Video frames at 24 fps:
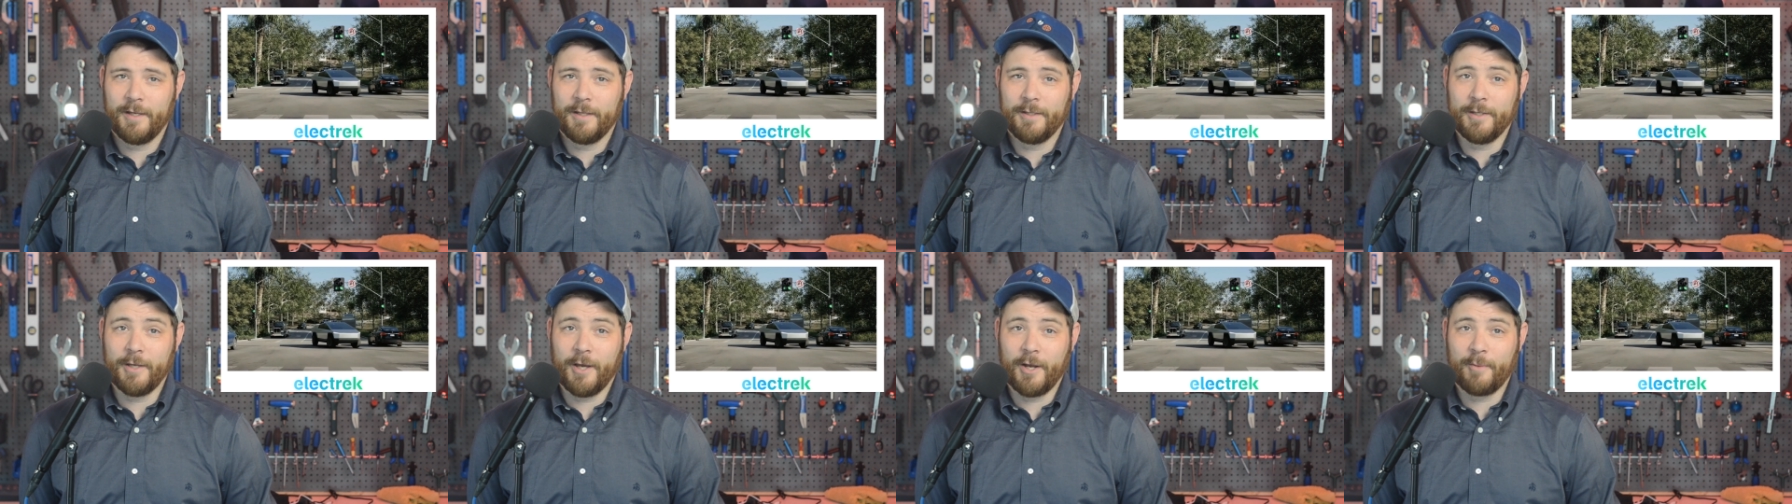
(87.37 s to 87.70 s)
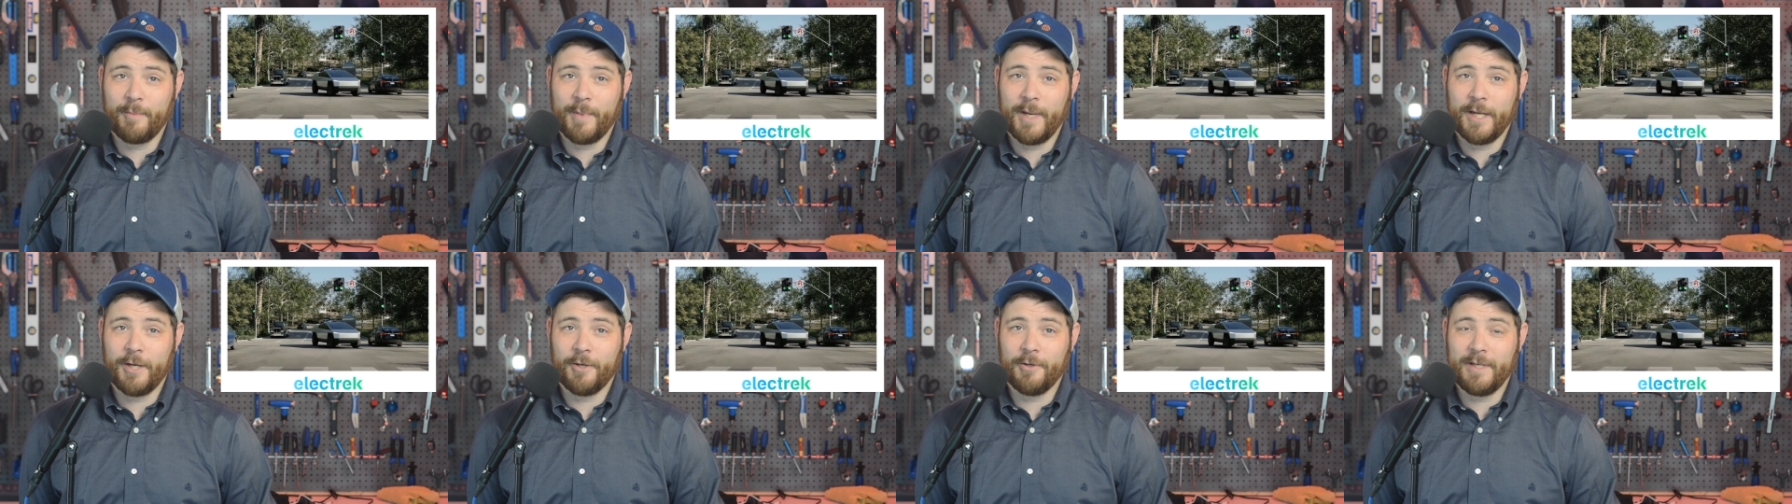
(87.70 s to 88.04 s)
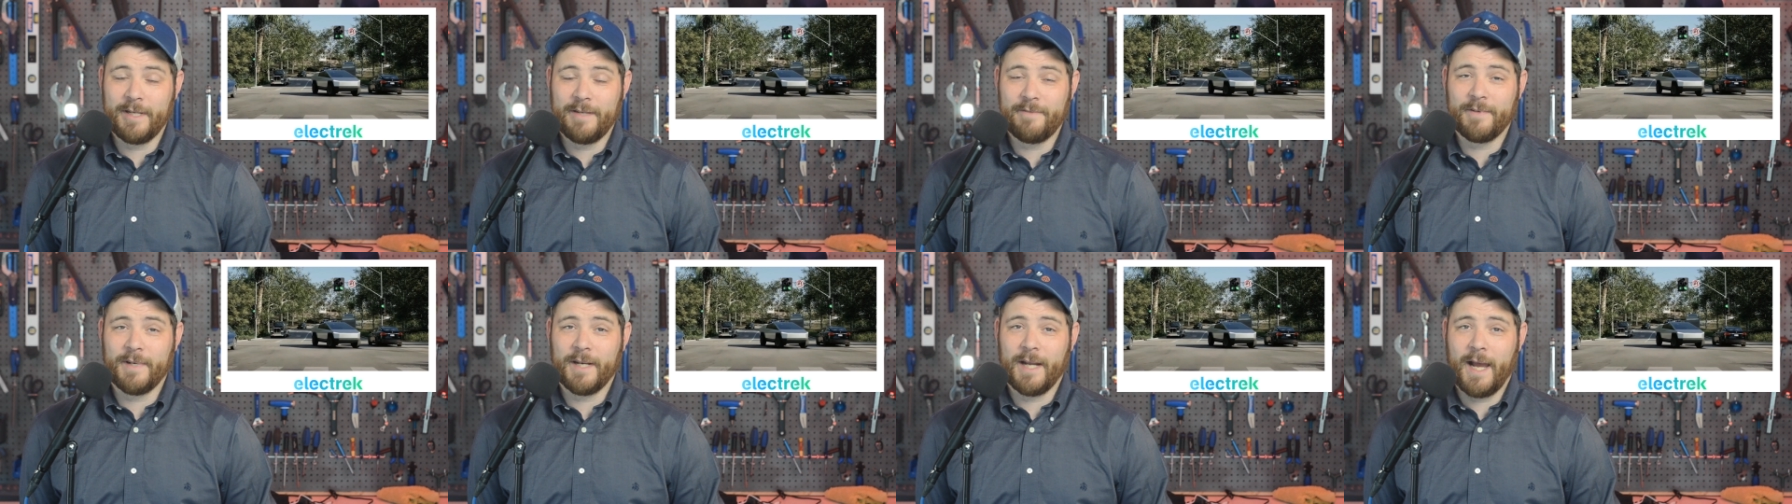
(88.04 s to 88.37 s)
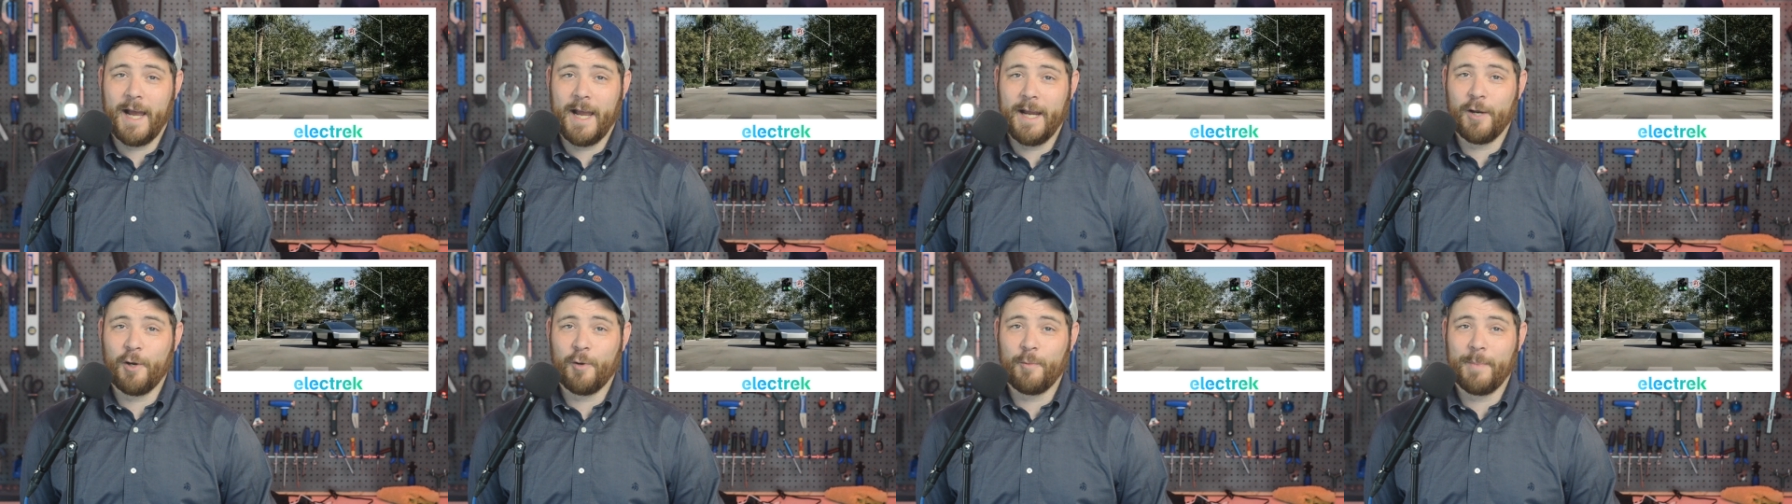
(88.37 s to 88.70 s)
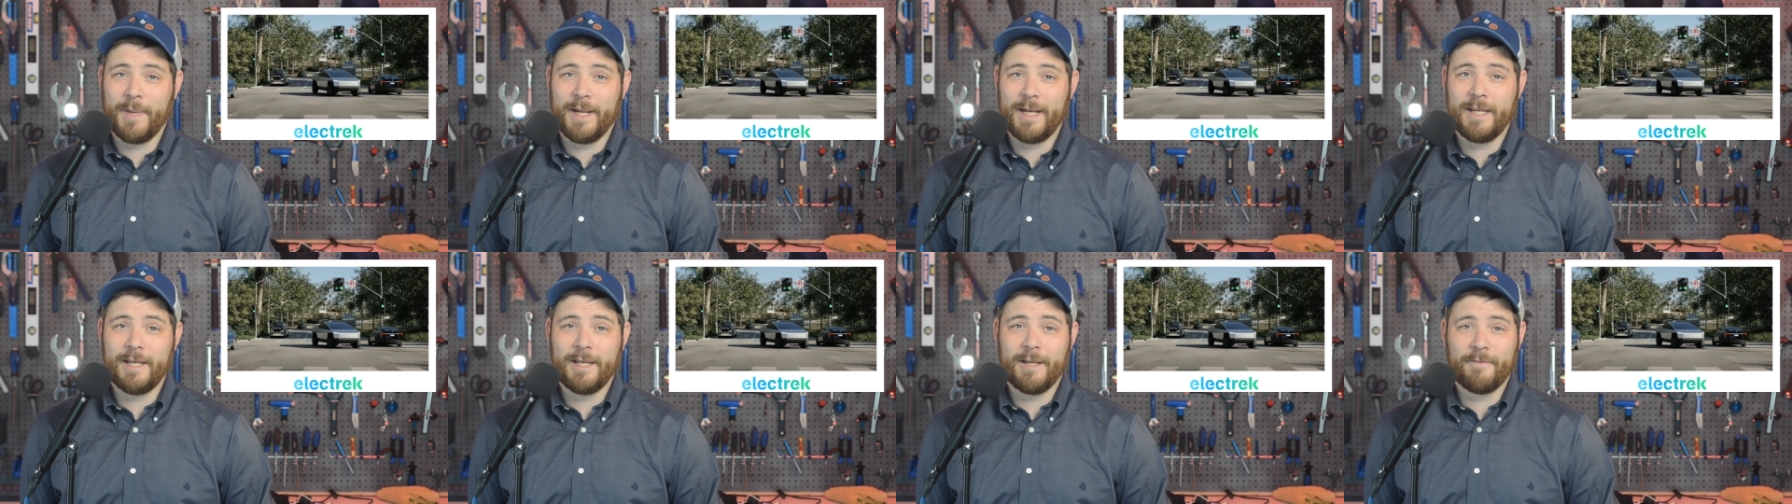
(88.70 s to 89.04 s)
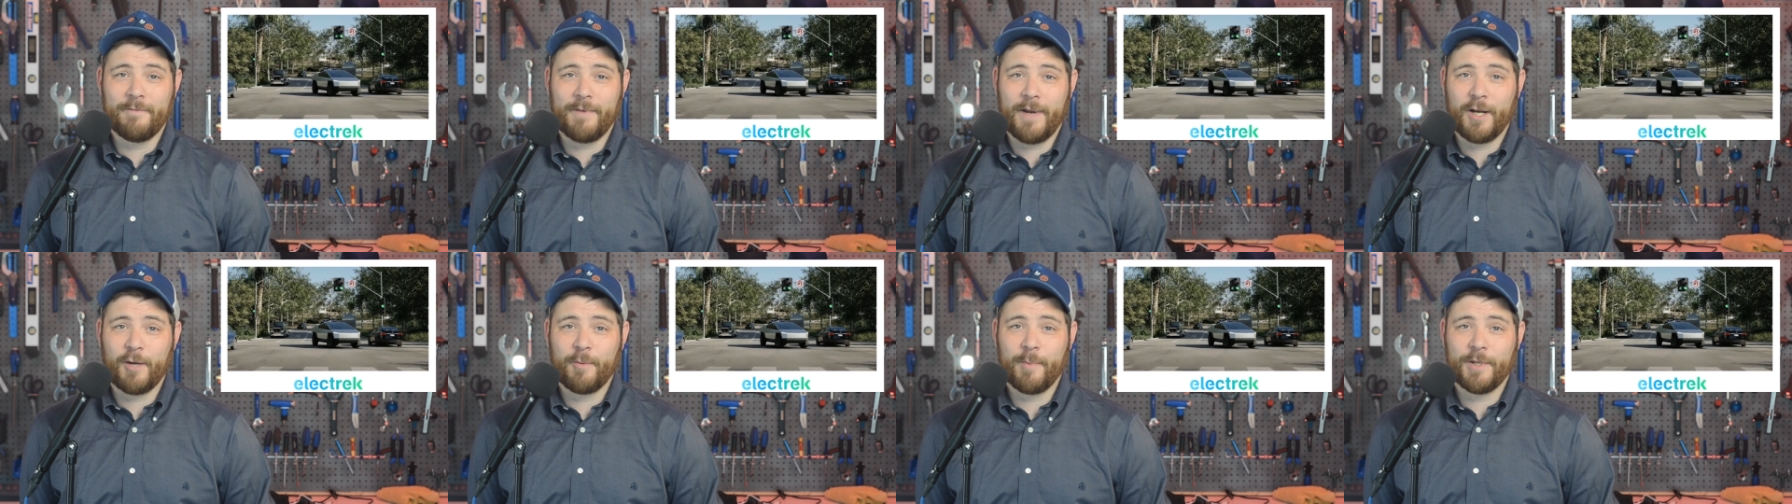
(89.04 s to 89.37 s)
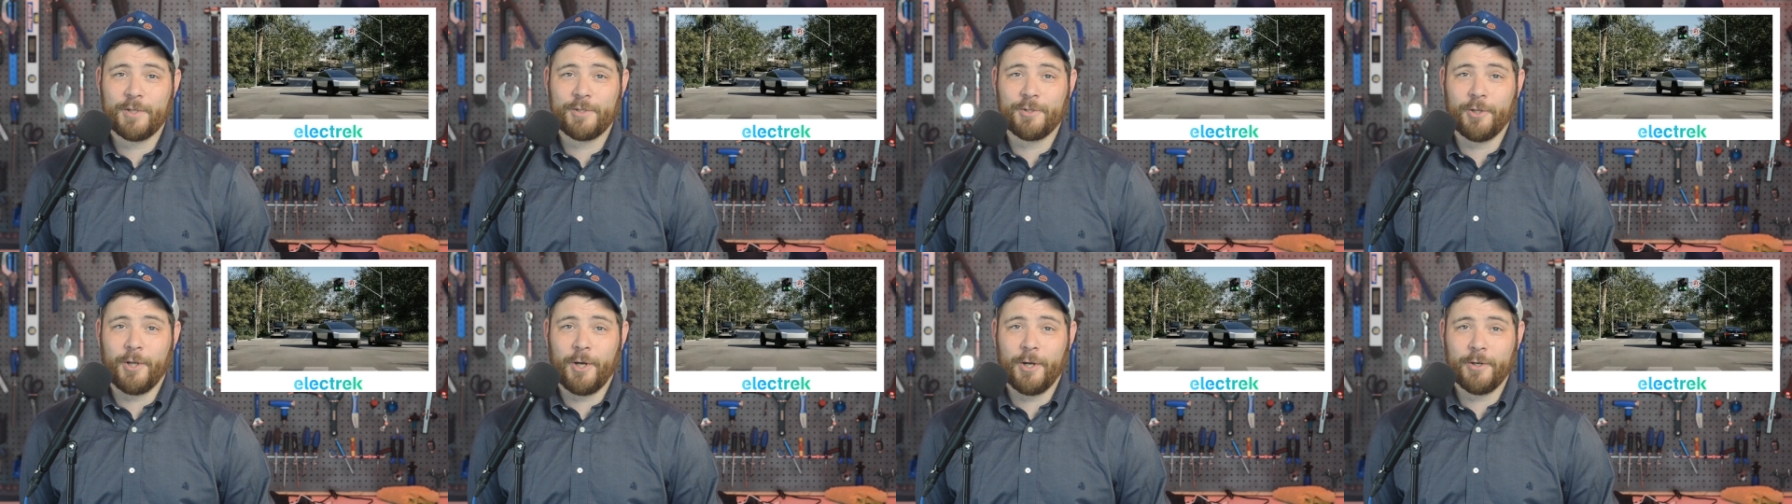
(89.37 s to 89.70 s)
The automaker even hired many environmental